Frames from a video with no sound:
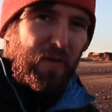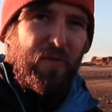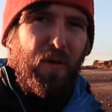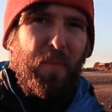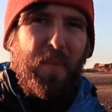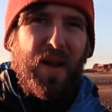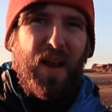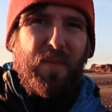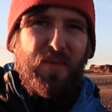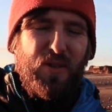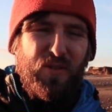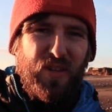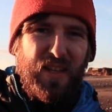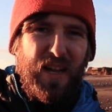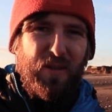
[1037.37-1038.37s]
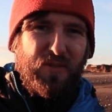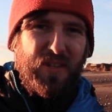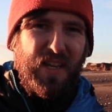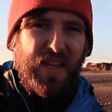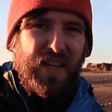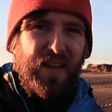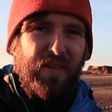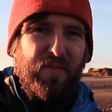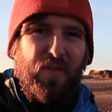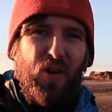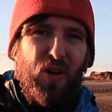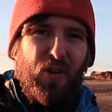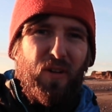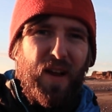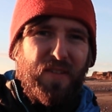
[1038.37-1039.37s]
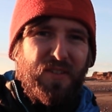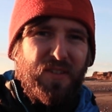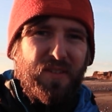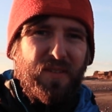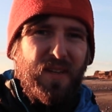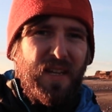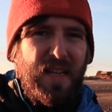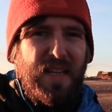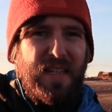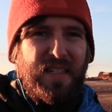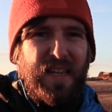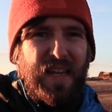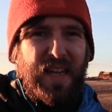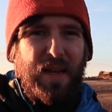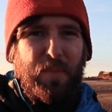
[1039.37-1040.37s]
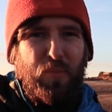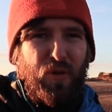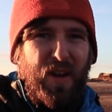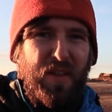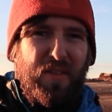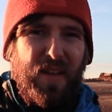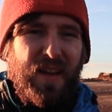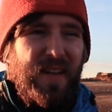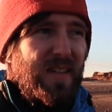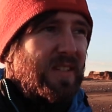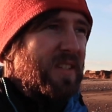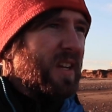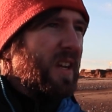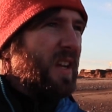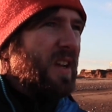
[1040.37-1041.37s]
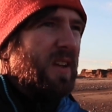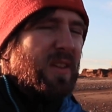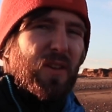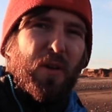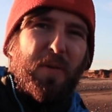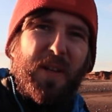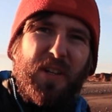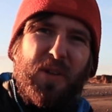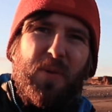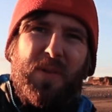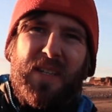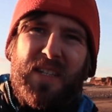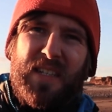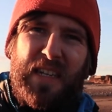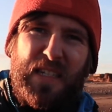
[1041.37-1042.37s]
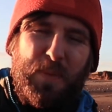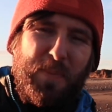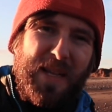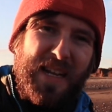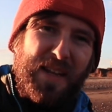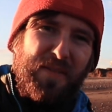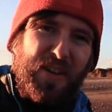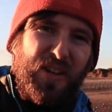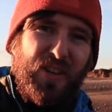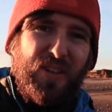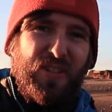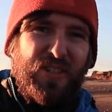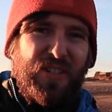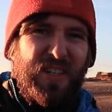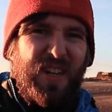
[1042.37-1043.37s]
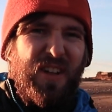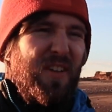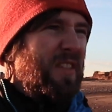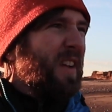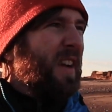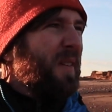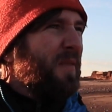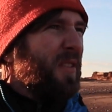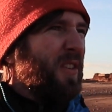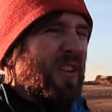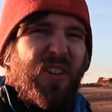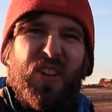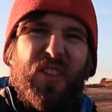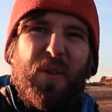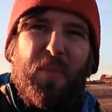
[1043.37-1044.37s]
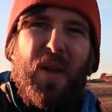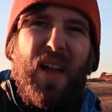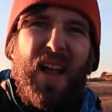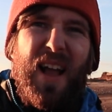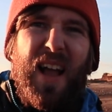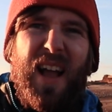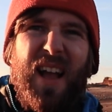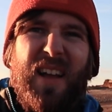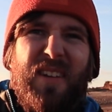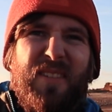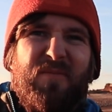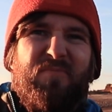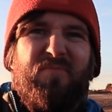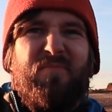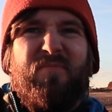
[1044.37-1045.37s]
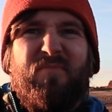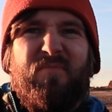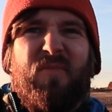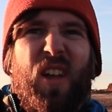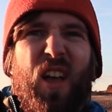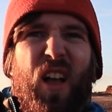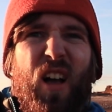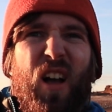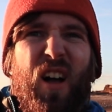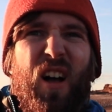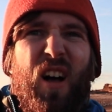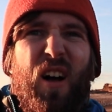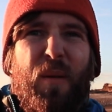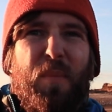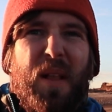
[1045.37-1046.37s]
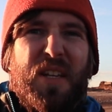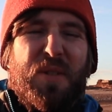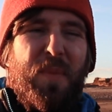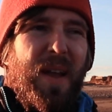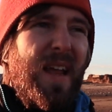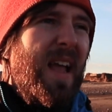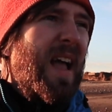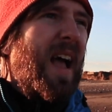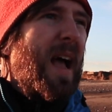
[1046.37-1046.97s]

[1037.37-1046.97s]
from me. I'm usually out taking photographs and taking pretty things, not really doing these explain videos because I don't think I'm very good at them. Oh, bless me.